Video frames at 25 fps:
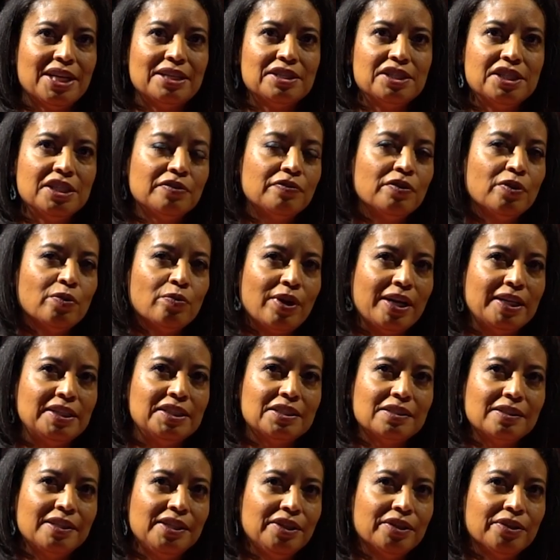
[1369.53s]
and civil
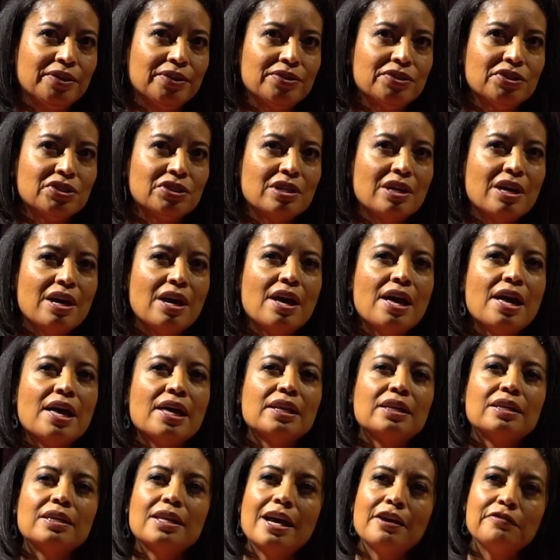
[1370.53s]
rights leaders
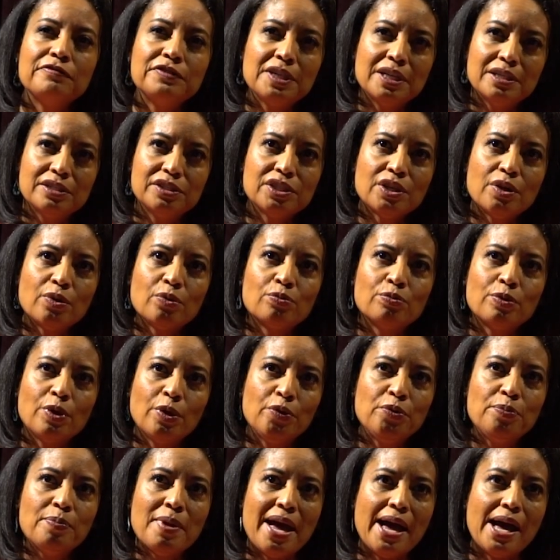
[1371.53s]
left us a
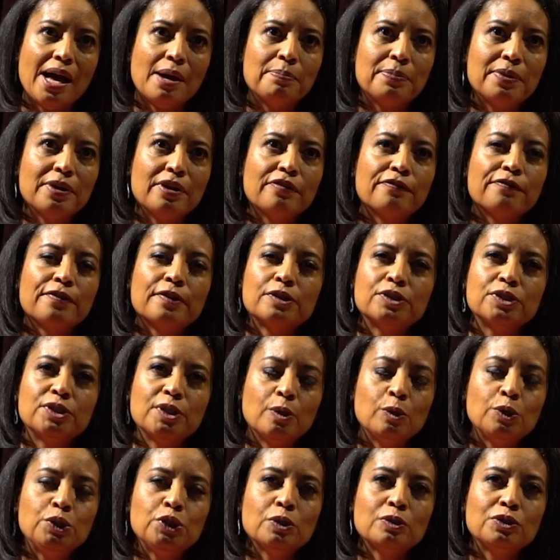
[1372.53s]
roadmap for
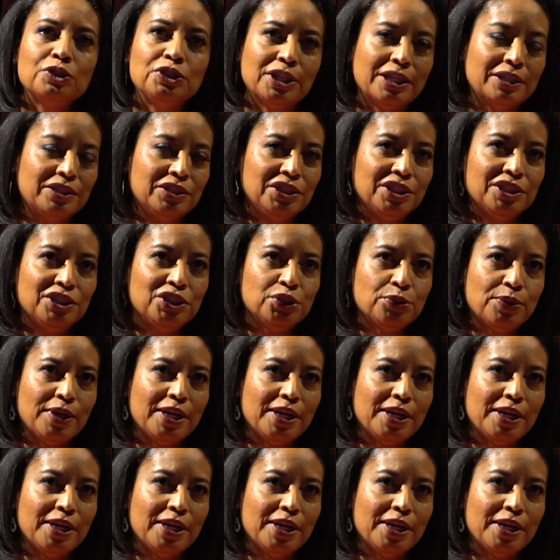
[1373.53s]
social justice